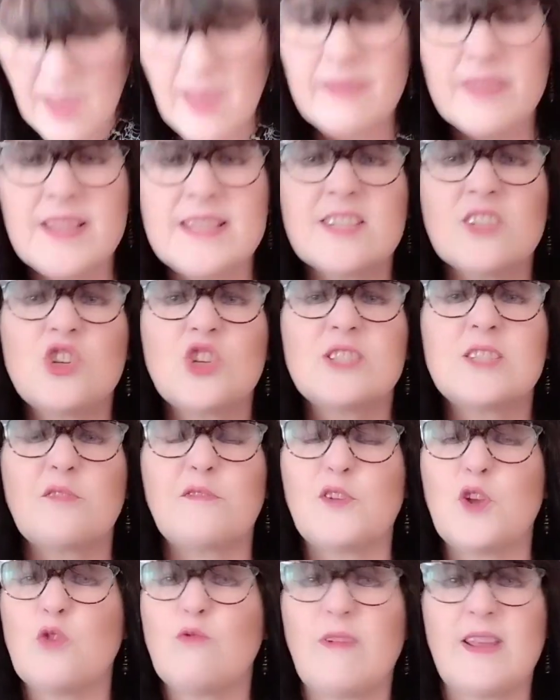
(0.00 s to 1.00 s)
These are just a
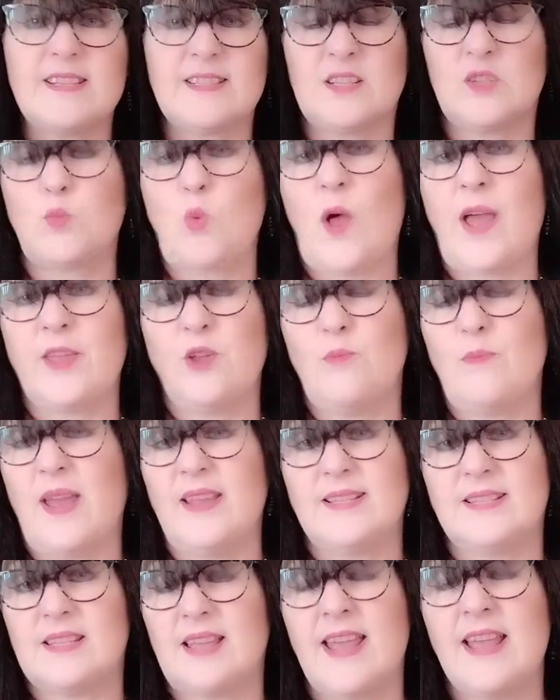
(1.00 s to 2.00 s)
few reasons why you
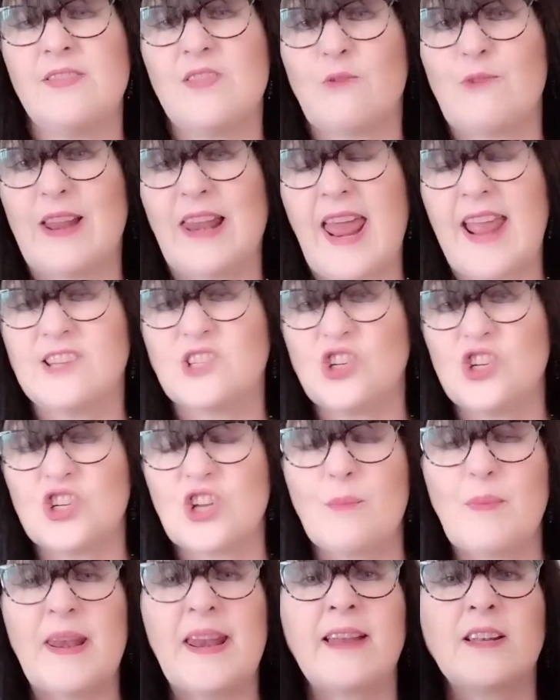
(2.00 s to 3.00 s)
may stay in the
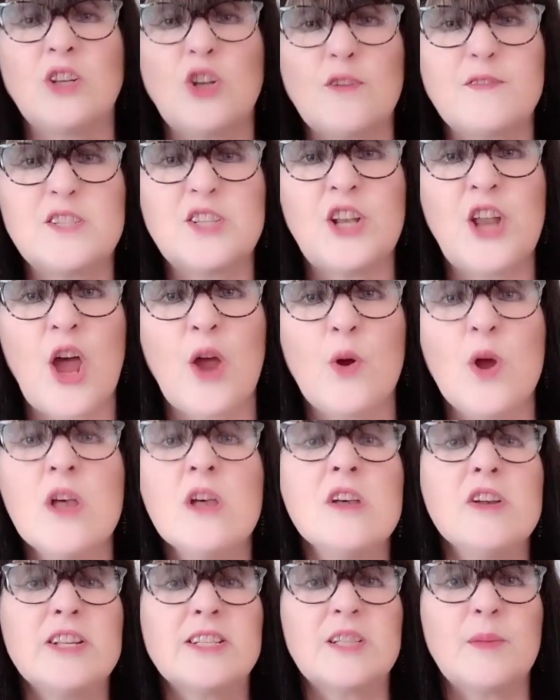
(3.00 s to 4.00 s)
relationship. And I'd love to know
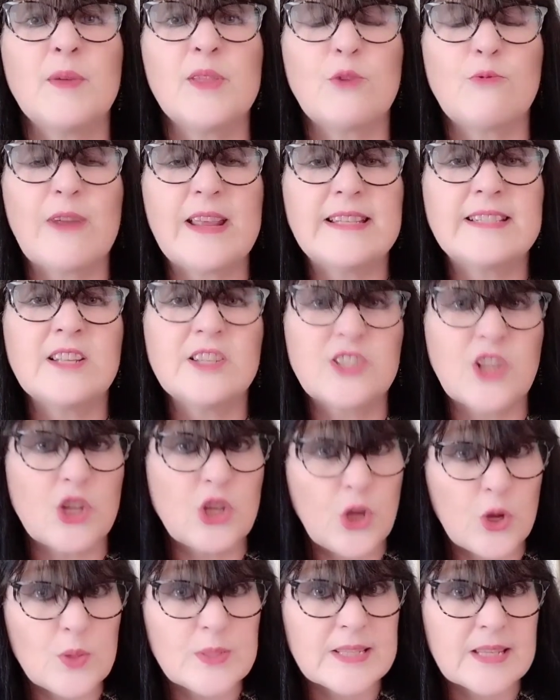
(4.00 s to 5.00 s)
some of the reasons
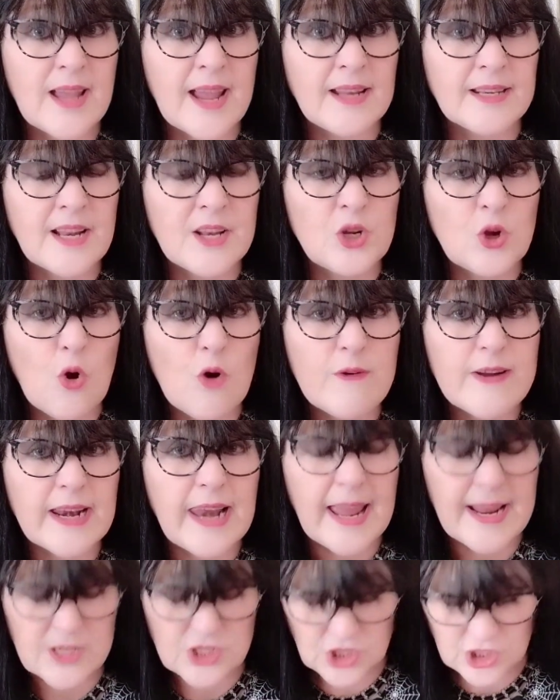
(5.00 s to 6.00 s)
that you stayed in your
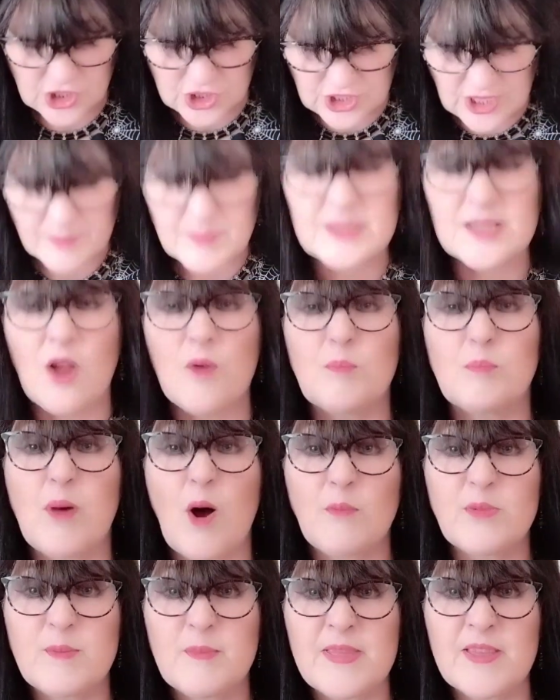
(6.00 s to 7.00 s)
relationship. So
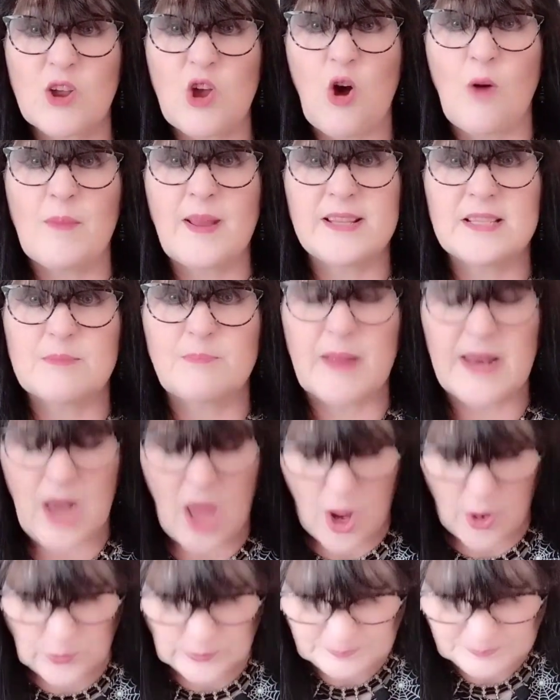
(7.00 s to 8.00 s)
pop them in the comments
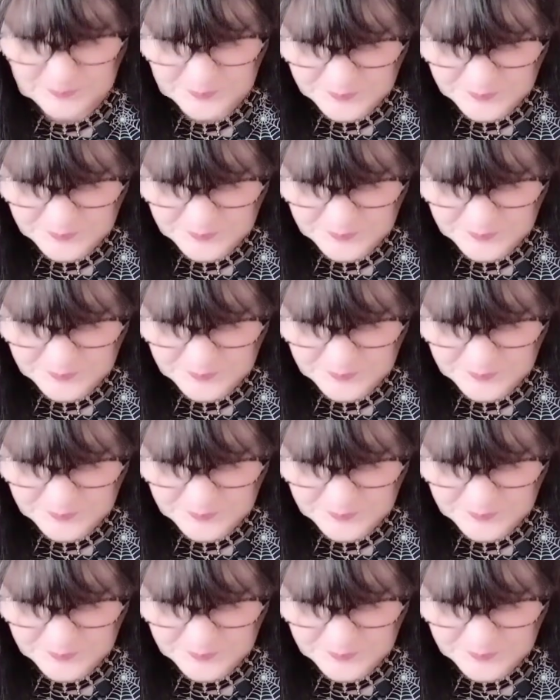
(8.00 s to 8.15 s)
below.